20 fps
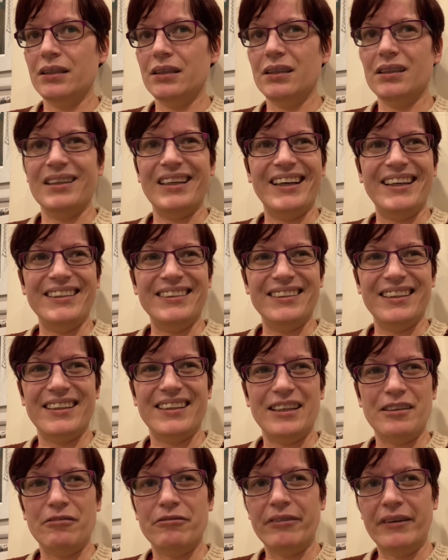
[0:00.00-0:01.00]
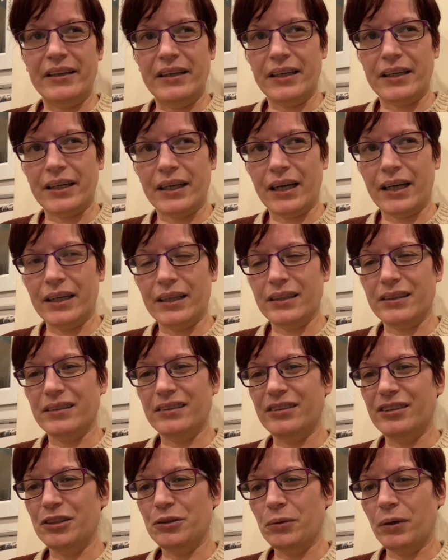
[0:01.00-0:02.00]
and I think Phenocard
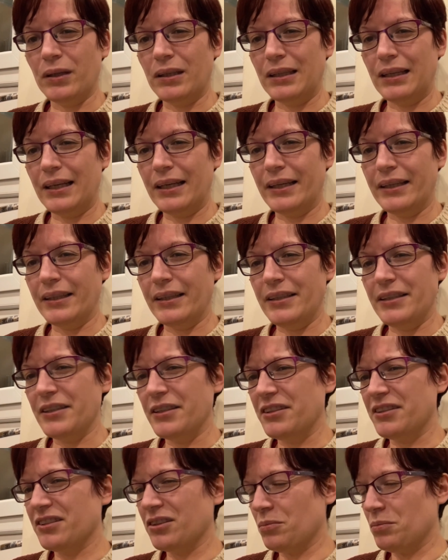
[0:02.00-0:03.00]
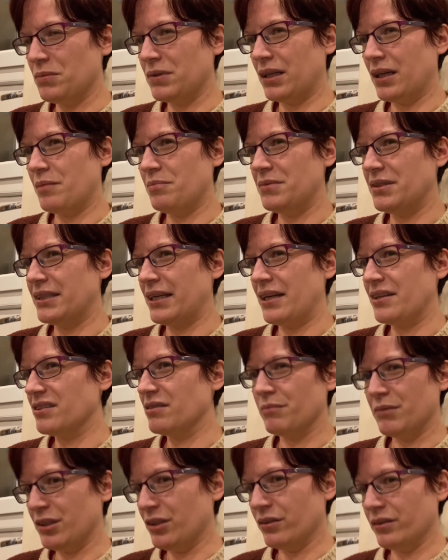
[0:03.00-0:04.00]
do online. You can sometimes get some
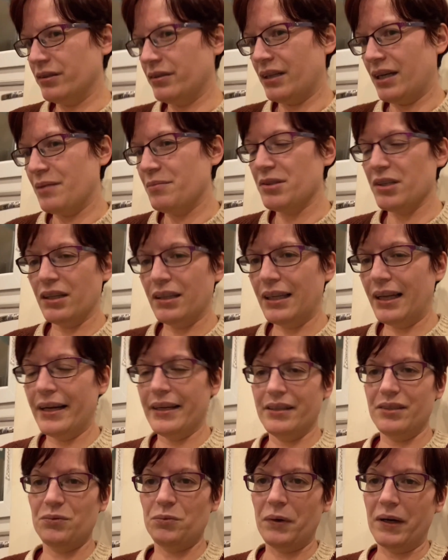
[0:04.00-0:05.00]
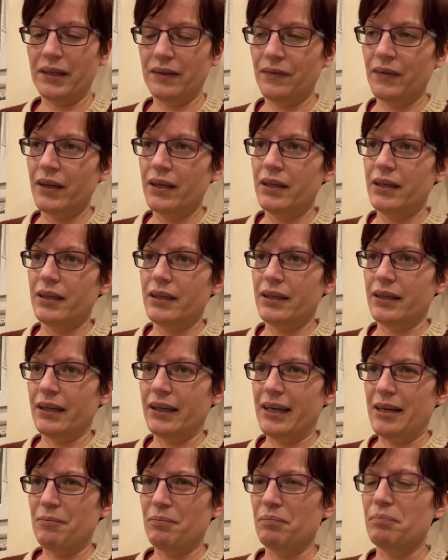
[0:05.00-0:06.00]
of the other types online as well,
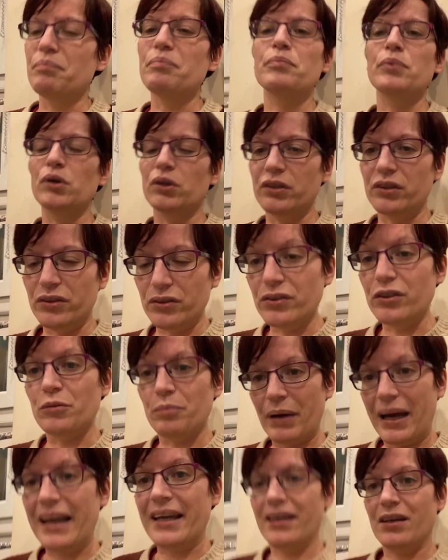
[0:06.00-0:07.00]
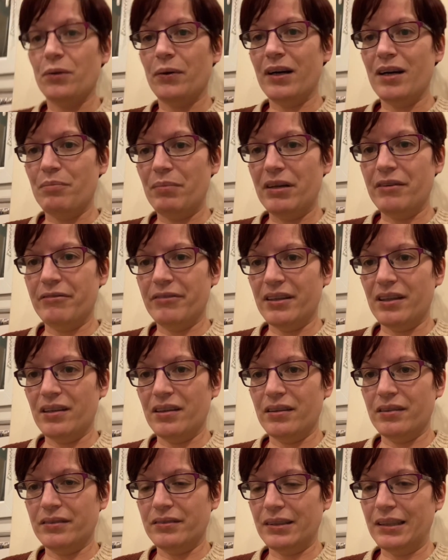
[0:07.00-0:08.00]
but you do pay quite a bit for the
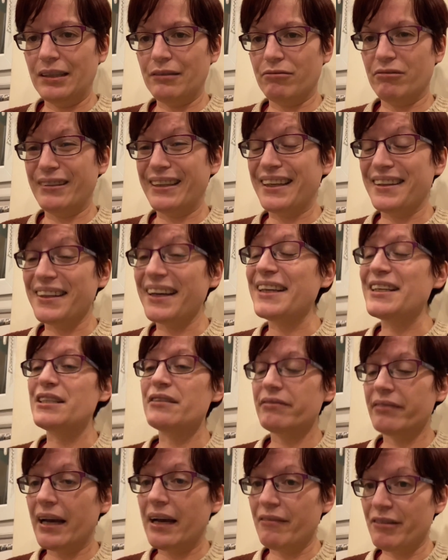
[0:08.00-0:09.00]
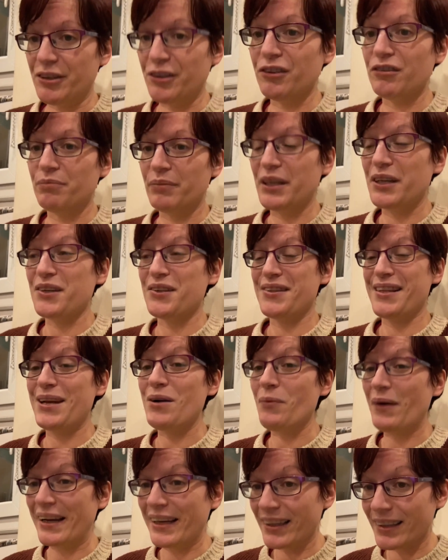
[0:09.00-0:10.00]
delivery, and that is fair enough because they
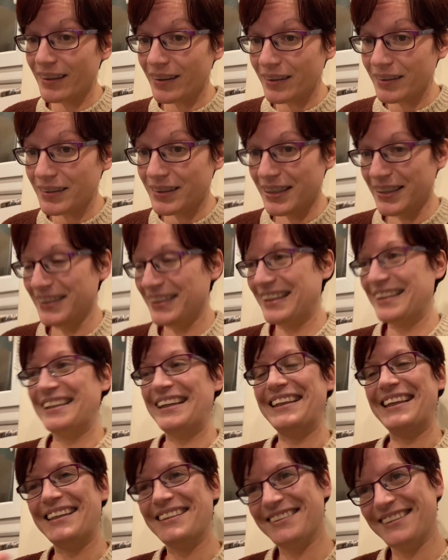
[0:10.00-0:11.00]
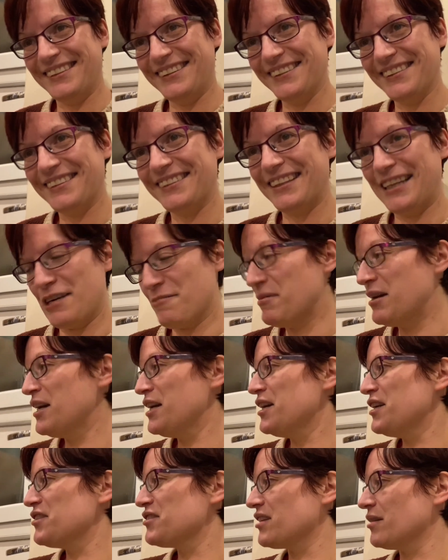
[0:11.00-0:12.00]
weigh a lot and they last a long time.
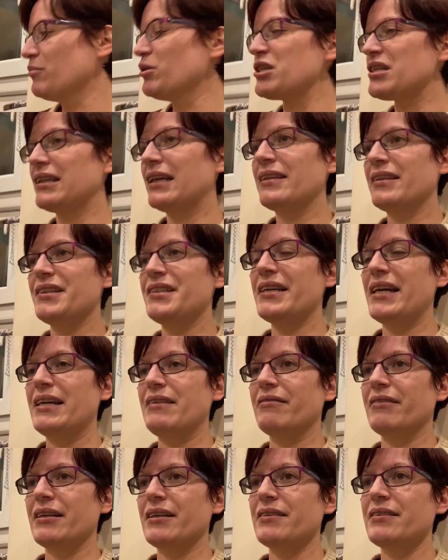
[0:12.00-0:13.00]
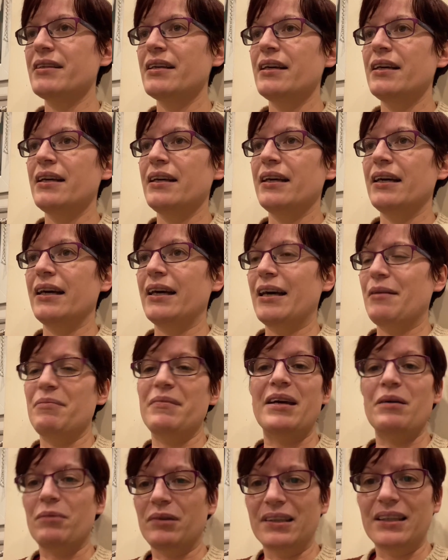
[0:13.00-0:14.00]
So much like the shavings, they
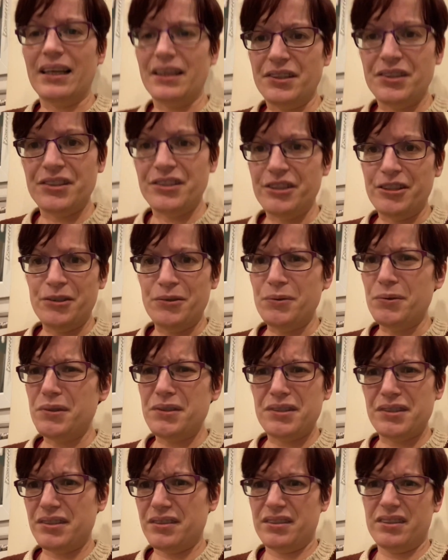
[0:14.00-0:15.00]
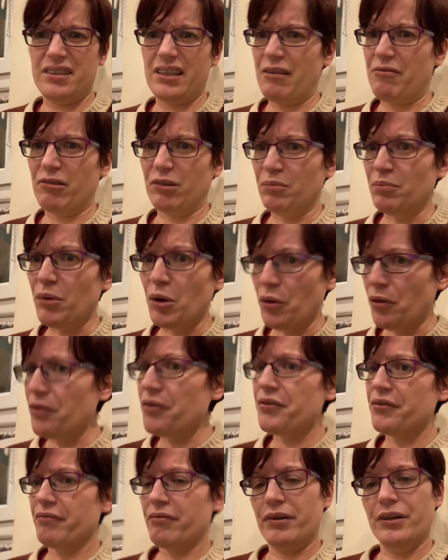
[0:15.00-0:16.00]
will last you several months
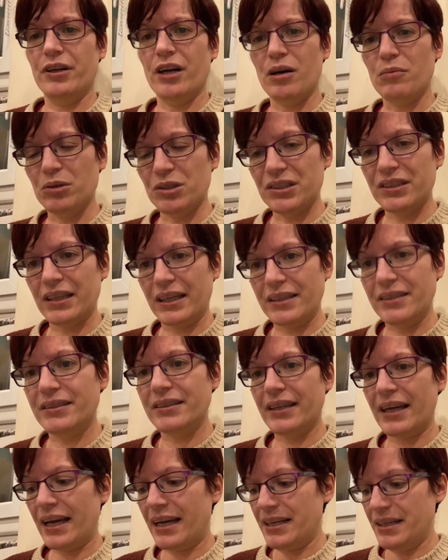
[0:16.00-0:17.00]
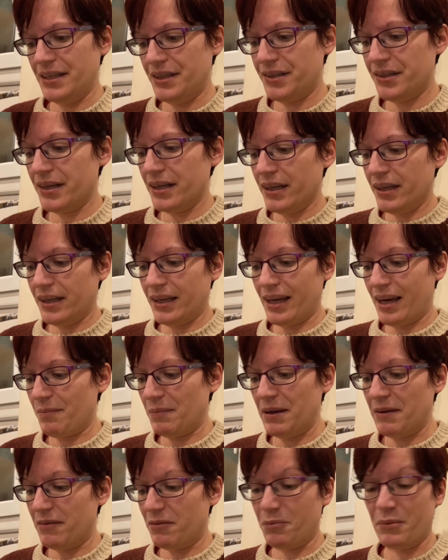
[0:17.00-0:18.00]
for a normal sized cage,
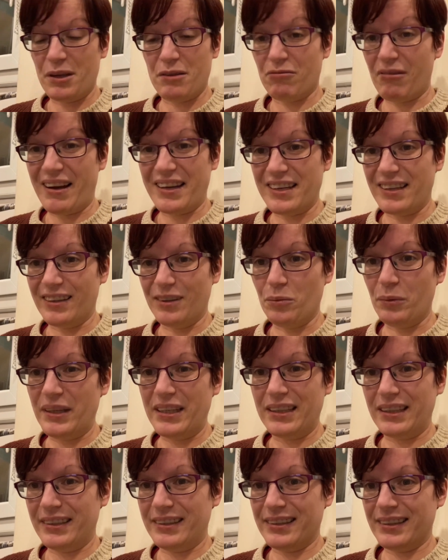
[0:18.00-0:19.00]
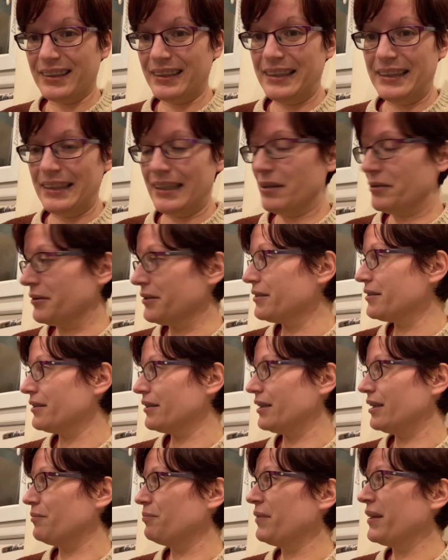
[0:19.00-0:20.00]
even with regular weekly clean outs,
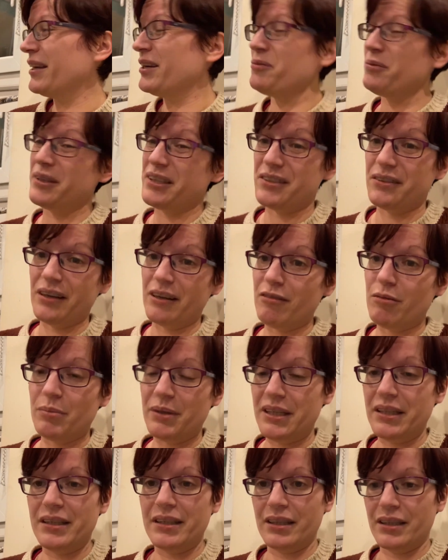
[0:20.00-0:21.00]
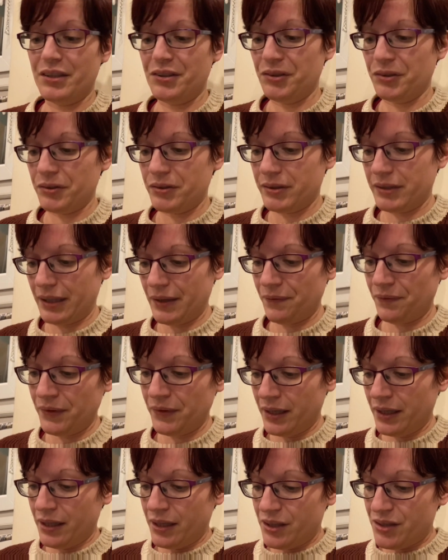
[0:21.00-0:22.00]
which not everybody kind of does now.
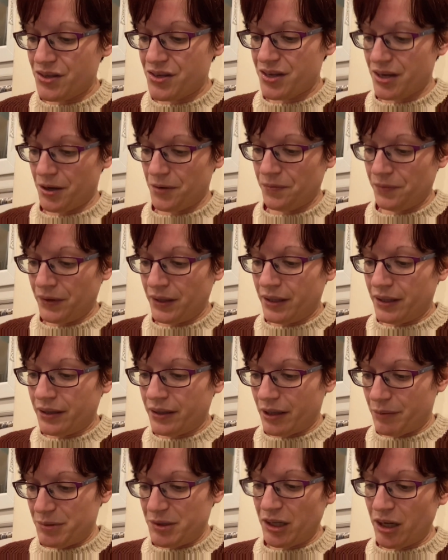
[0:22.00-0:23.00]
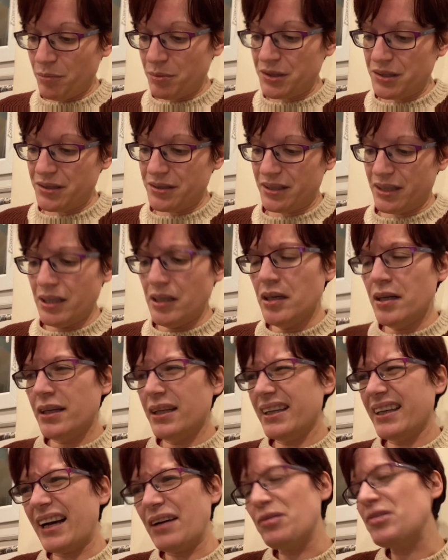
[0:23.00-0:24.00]
So absorbency,
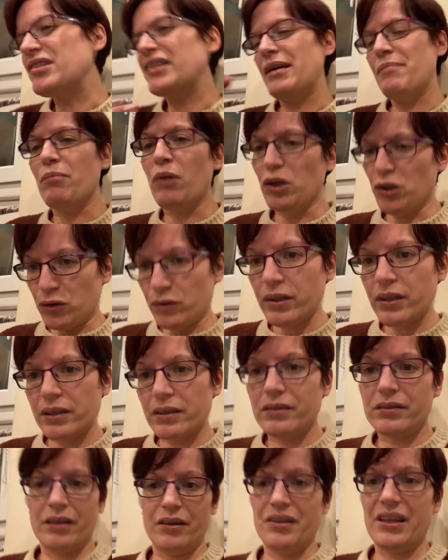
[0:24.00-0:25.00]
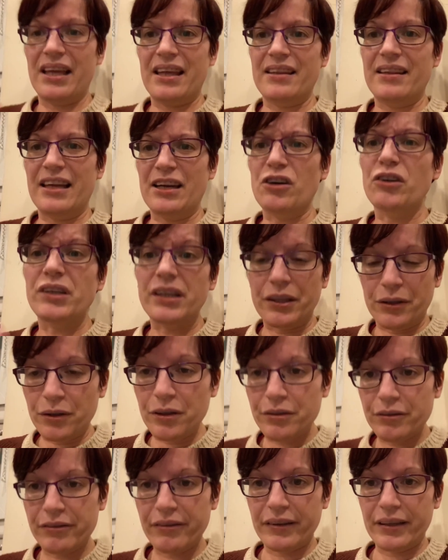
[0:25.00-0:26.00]
I would say moderate. So they're good
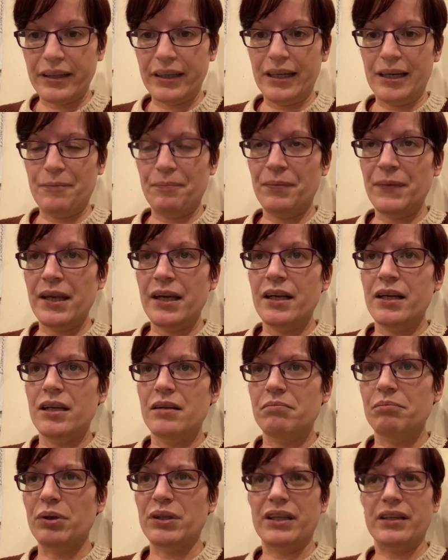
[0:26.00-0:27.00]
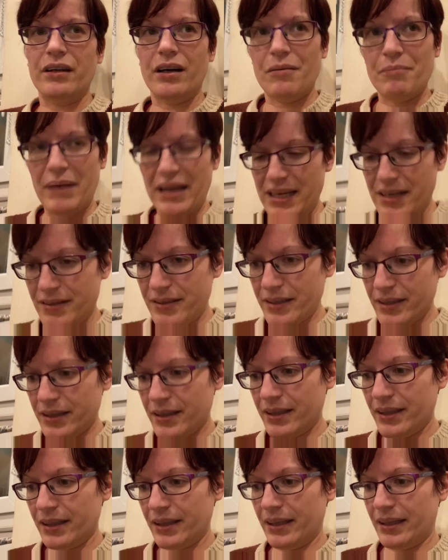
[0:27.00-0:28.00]
enough, but they're not amazing.
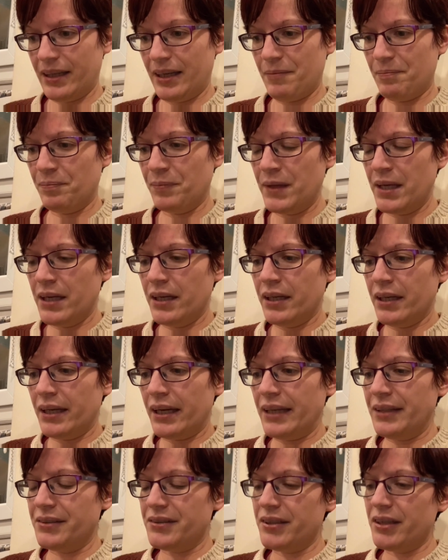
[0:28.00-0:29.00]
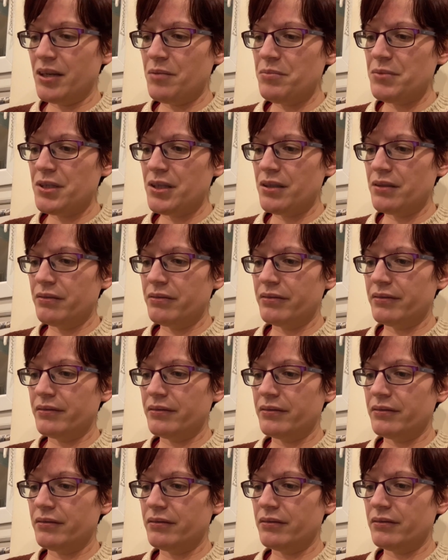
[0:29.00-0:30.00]
In terms of
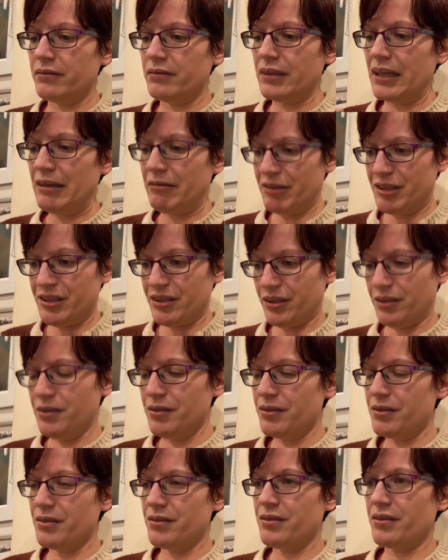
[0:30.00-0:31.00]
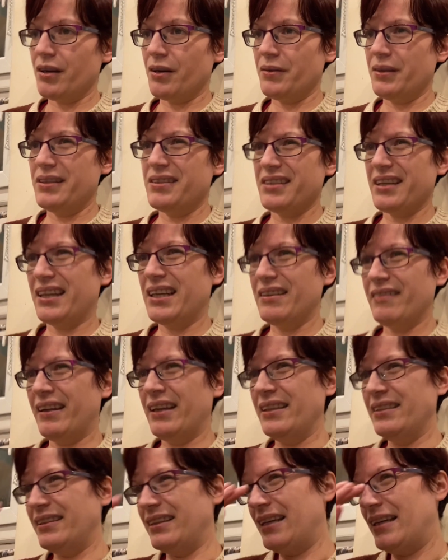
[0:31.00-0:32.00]
irritants, so this kind of
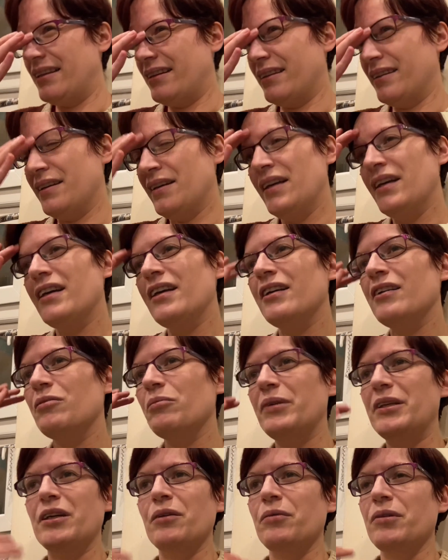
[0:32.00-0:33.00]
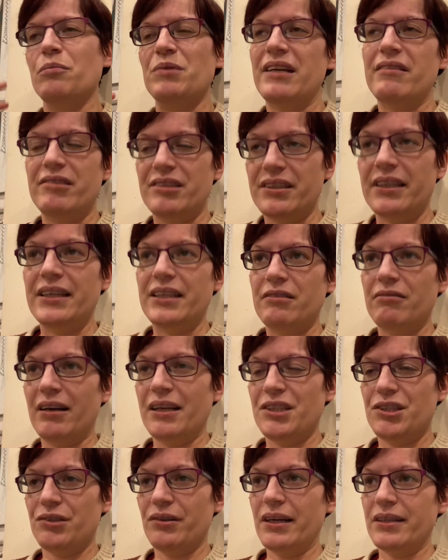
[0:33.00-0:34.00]
idea that we don't want them to irritate the
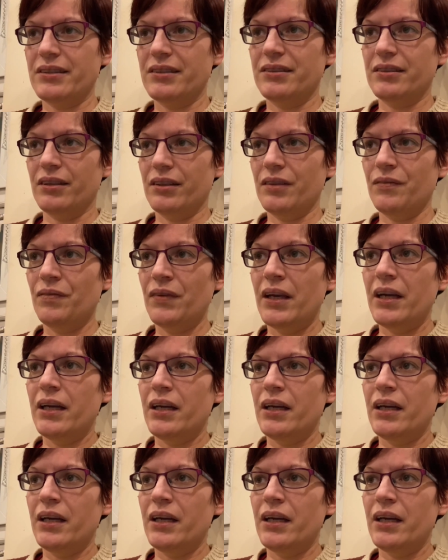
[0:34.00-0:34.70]
rat's tract at all,